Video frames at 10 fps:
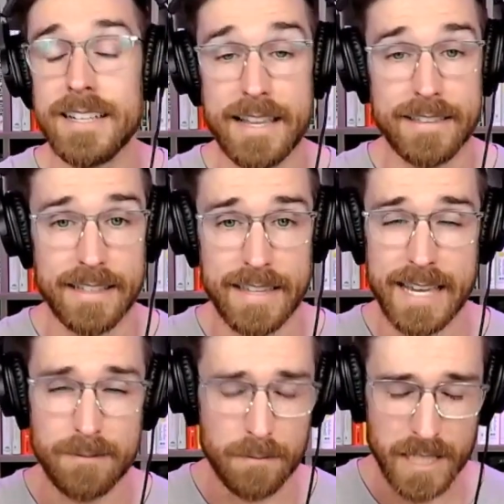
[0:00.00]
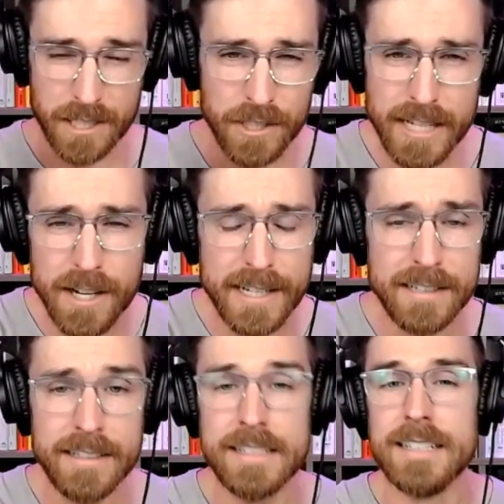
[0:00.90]
And then they click on
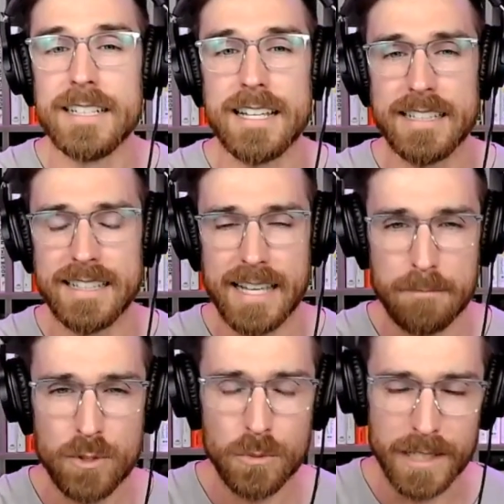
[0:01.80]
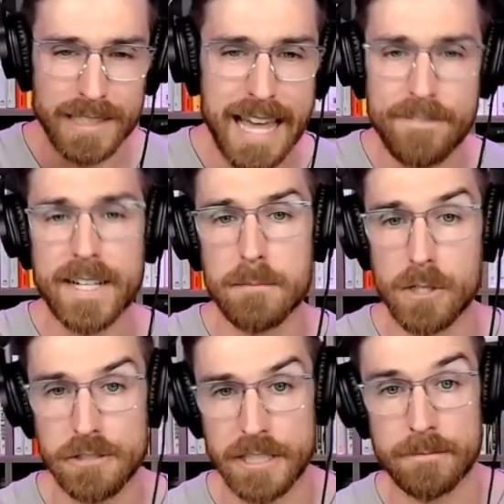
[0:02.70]
it and then they do a laughing
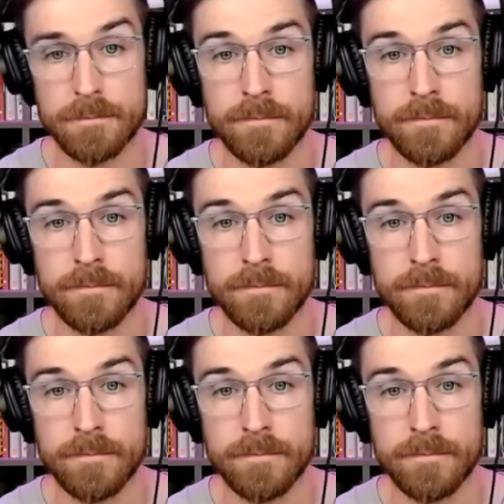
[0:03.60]
emoji.